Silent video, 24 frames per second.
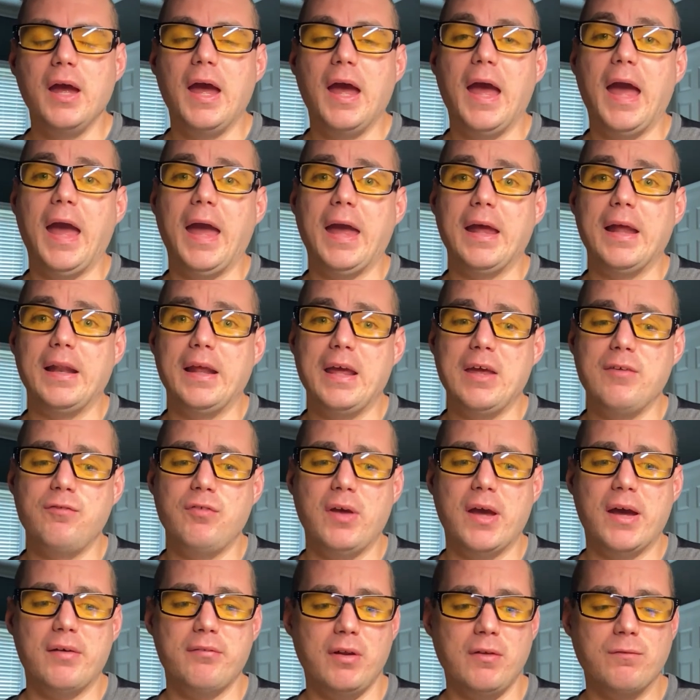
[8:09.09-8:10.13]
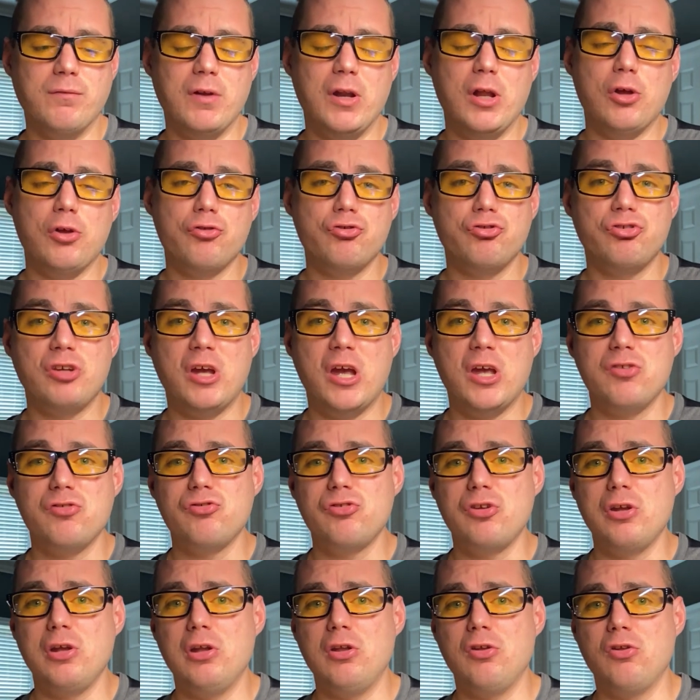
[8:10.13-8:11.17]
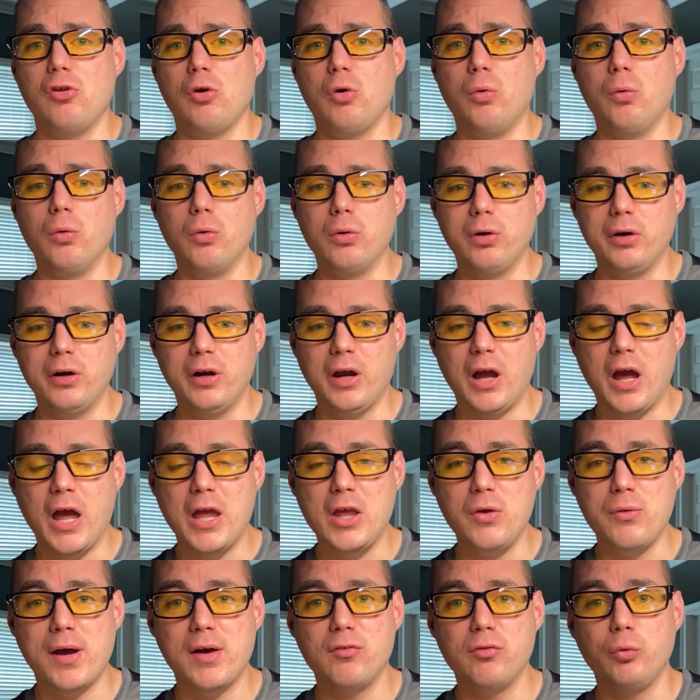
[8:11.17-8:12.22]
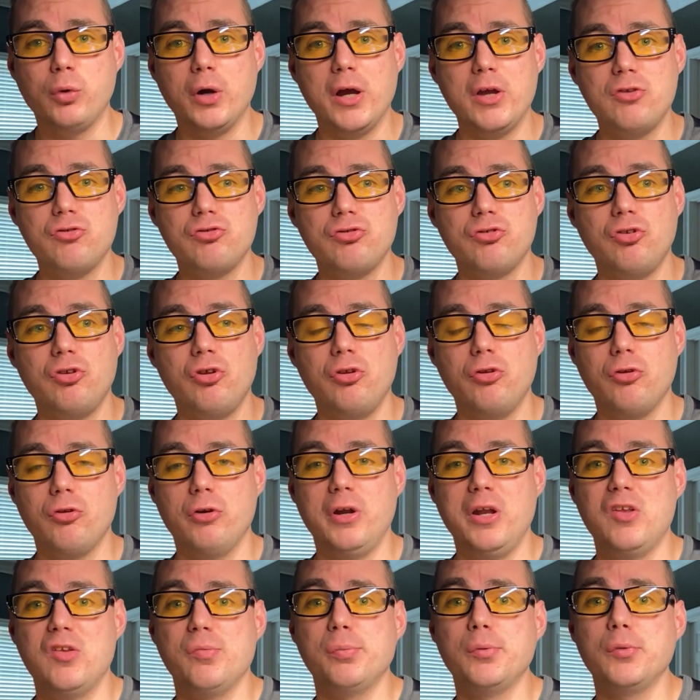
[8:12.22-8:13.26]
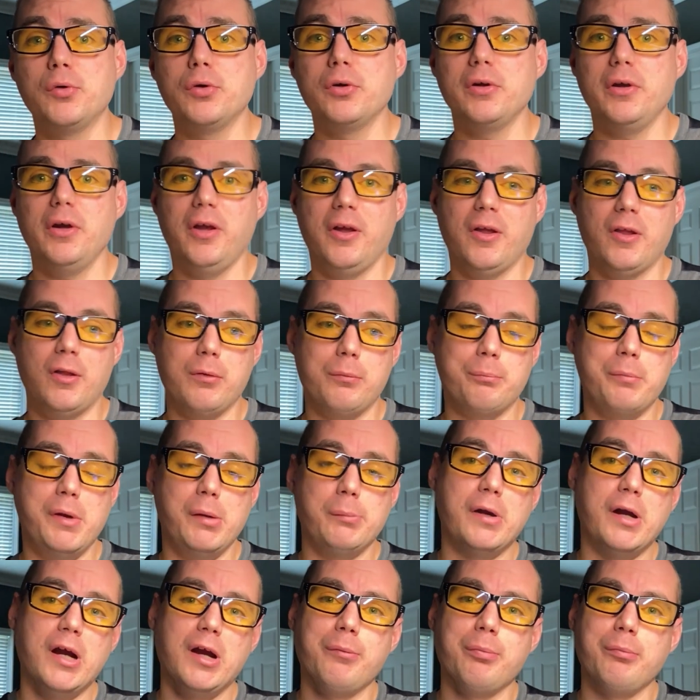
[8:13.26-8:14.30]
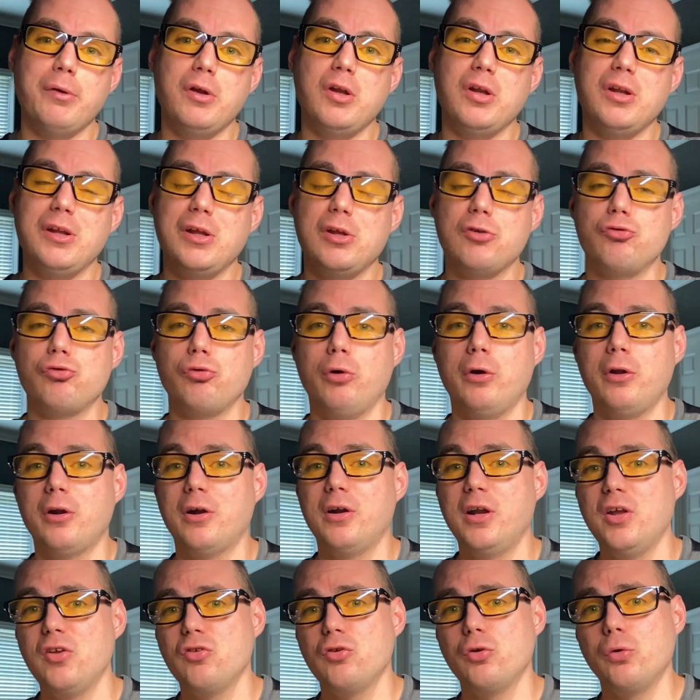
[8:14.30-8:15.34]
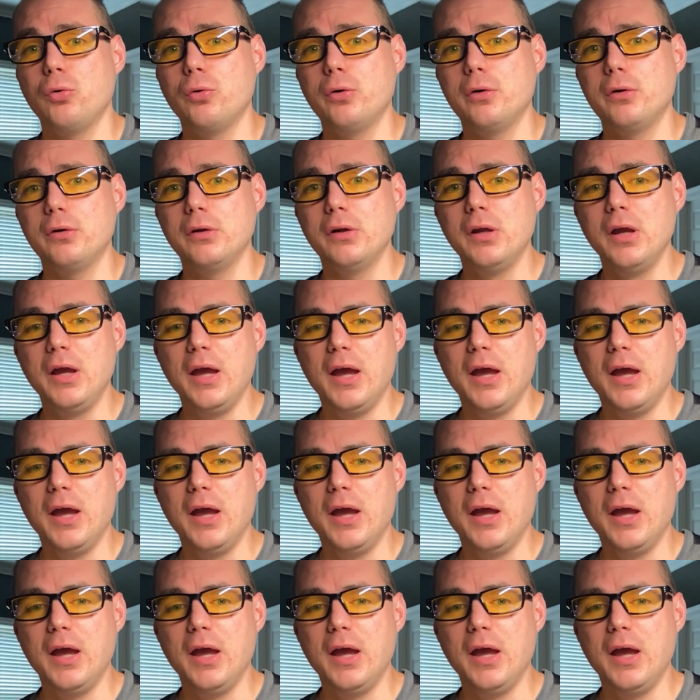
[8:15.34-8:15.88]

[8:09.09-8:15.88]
And if you have any video suggestions or you have questions or need support, get on the Big Bear community and join our Discord.